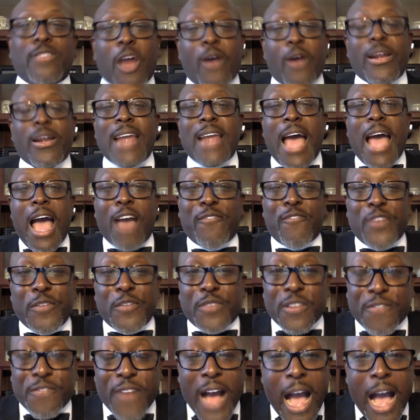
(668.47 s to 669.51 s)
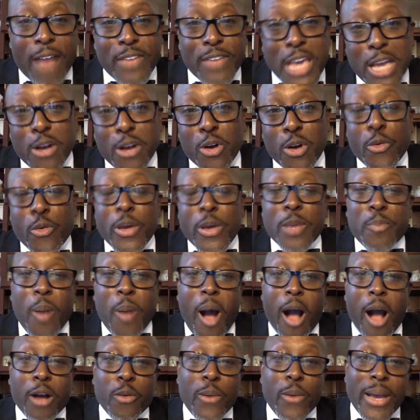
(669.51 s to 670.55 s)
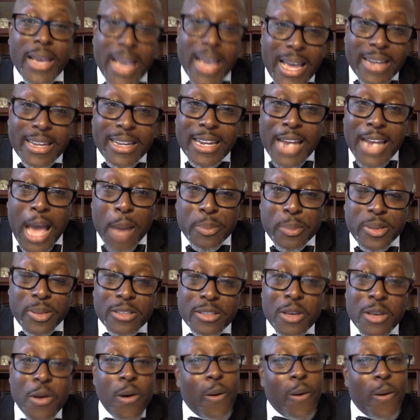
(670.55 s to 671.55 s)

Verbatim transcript: 3955 Eagle Creek Parkway, Indianapolis,